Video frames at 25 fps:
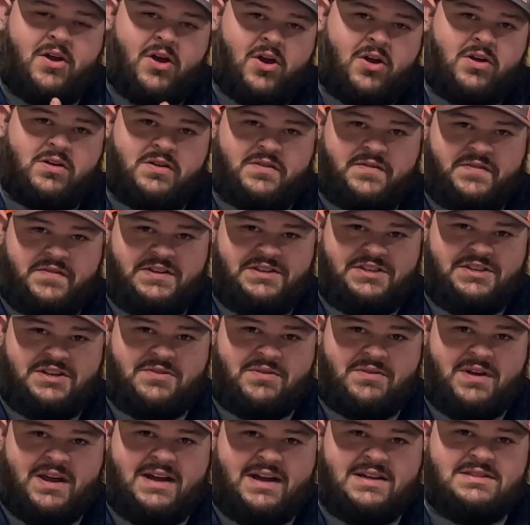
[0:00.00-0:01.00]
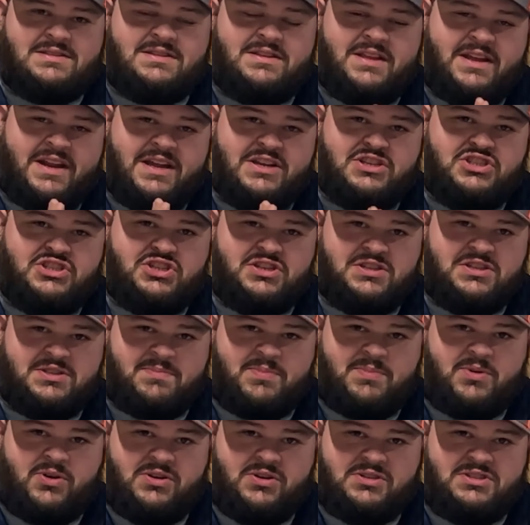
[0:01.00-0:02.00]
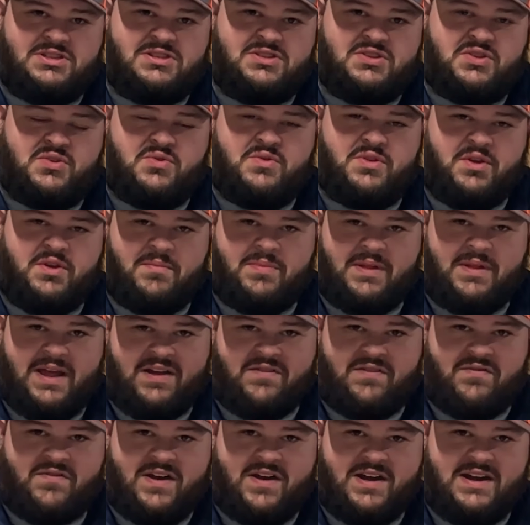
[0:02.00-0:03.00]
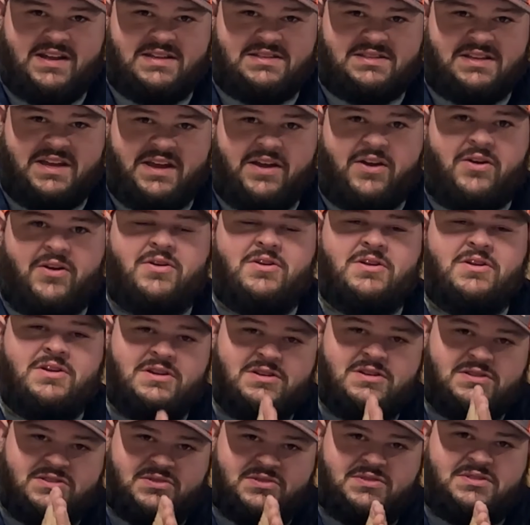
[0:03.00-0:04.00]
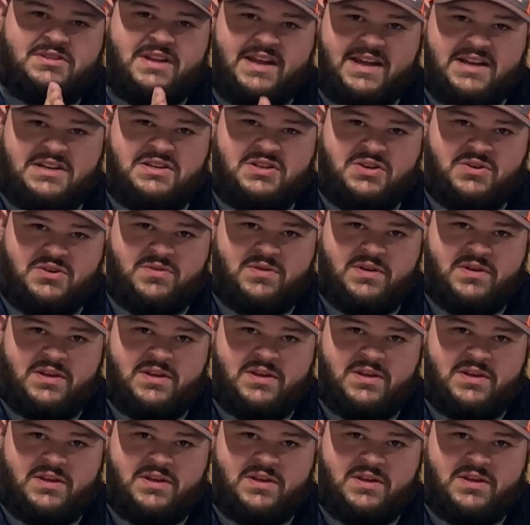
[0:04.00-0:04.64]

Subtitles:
Ark fishing rods that I just purchased through their Black Friday sale. So stay tuned.